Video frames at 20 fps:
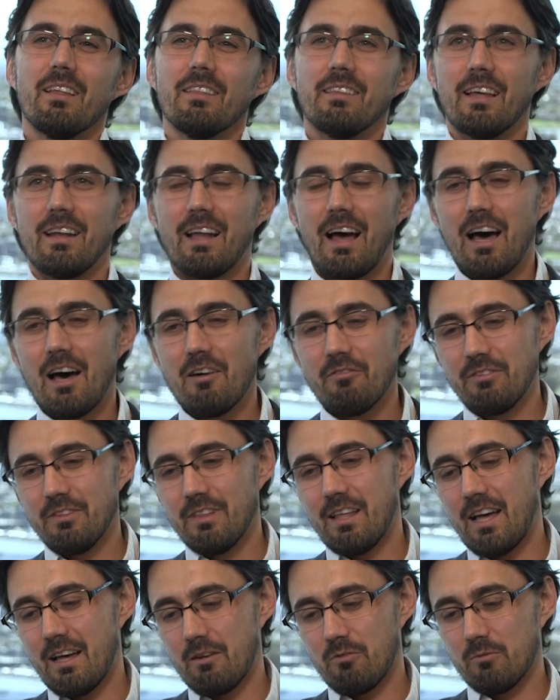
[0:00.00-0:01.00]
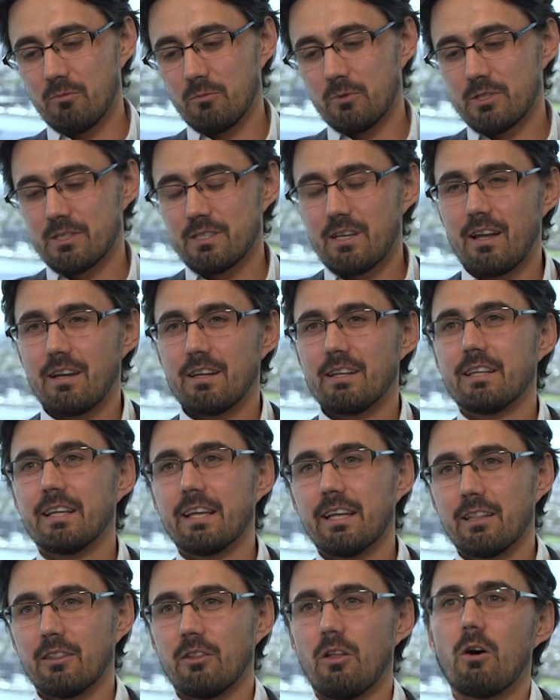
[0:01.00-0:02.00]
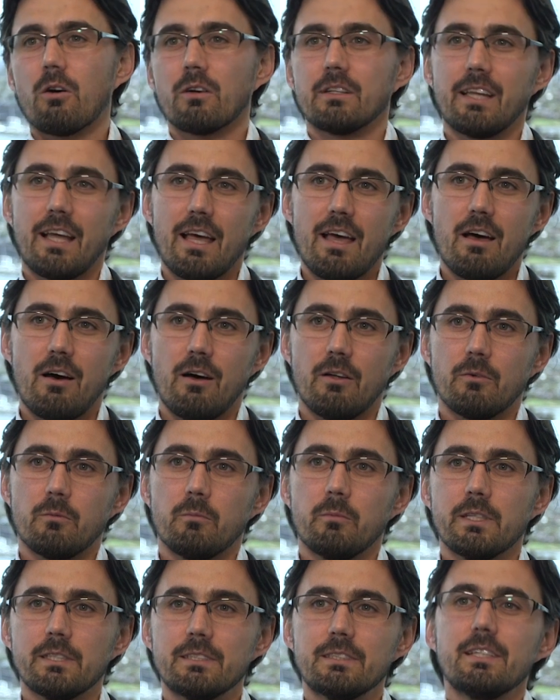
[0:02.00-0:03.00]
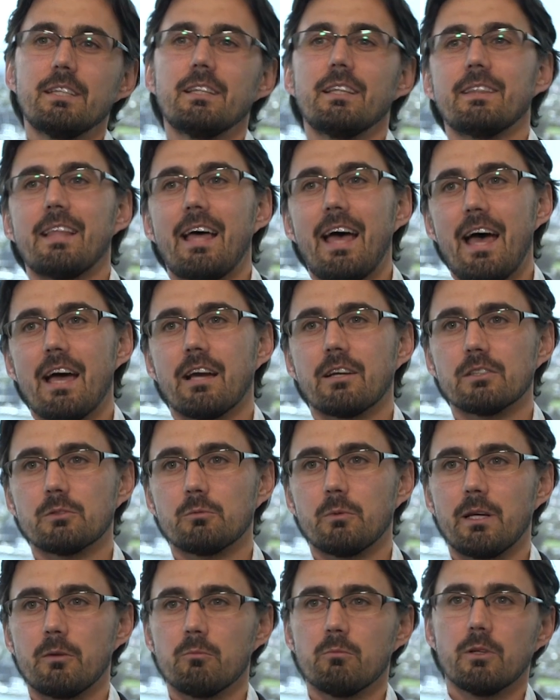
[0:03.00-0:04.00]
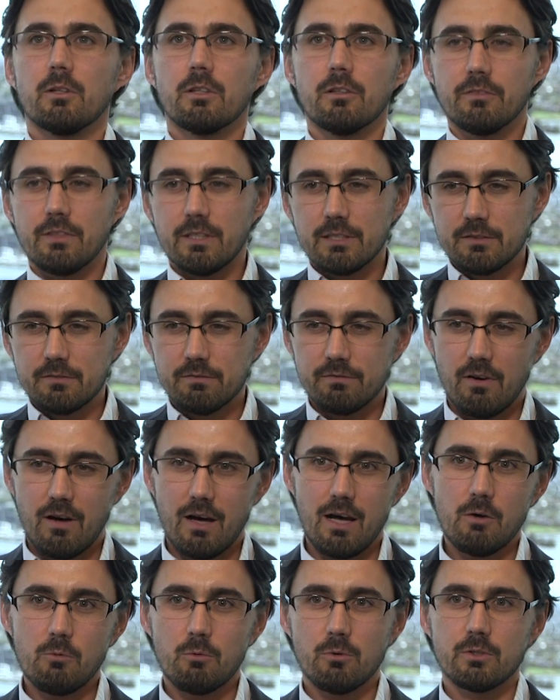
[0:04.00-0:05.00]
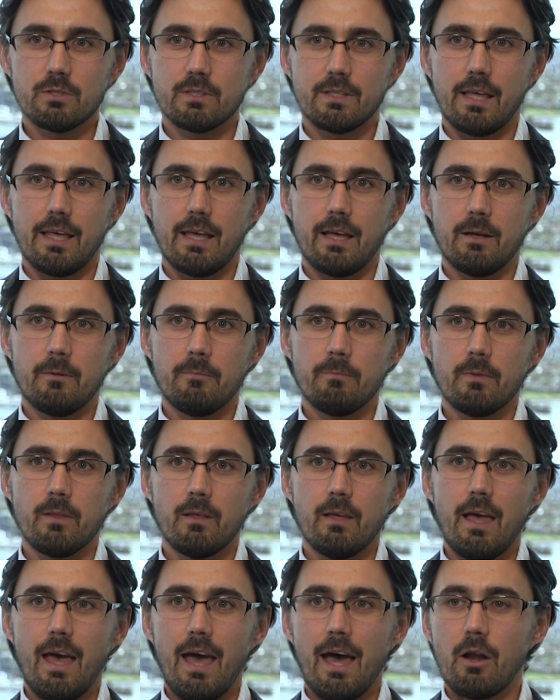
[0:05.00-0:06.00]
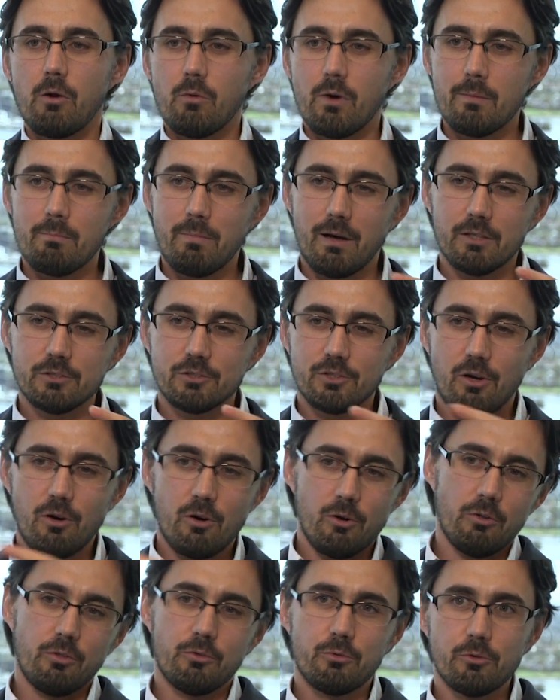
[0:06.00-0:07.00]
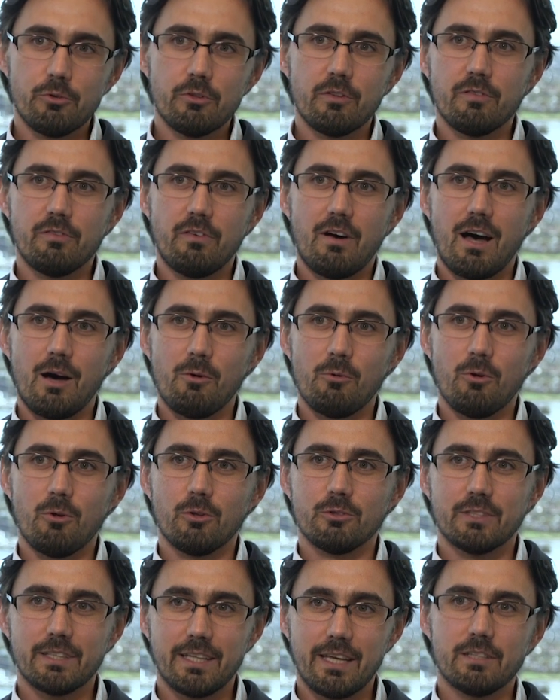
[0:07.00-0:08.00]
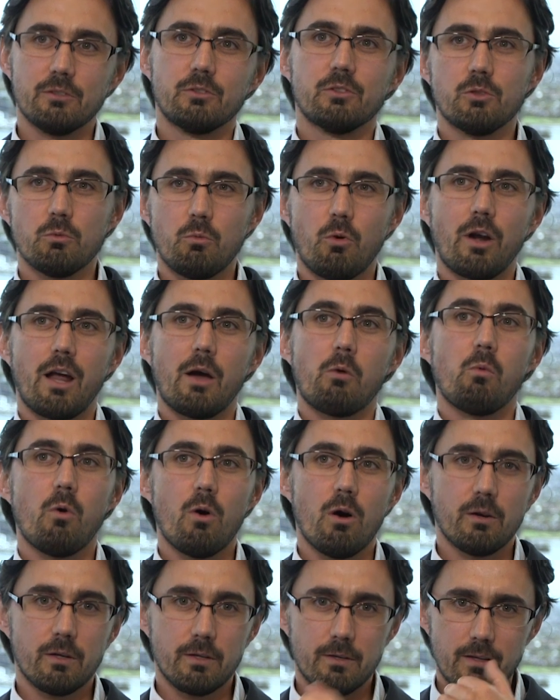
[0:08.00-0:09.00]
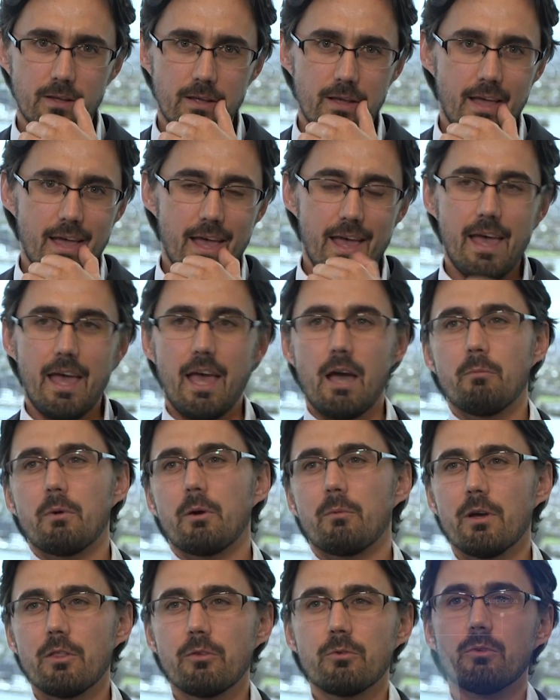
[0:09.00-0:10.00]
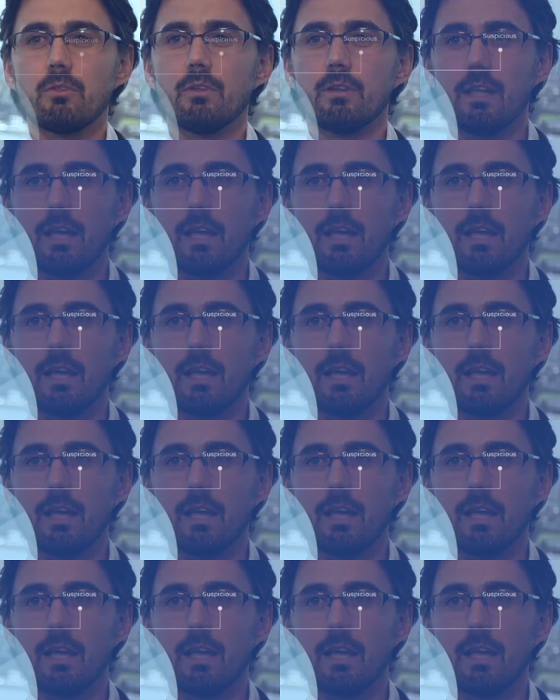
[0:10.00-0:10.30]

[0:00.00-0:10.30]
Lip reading: Then after that was starting to get locked down, we see that the hackers went, well, if there's firewalls there, how do I punch a hole through the firewall to get to what I want? And we went through the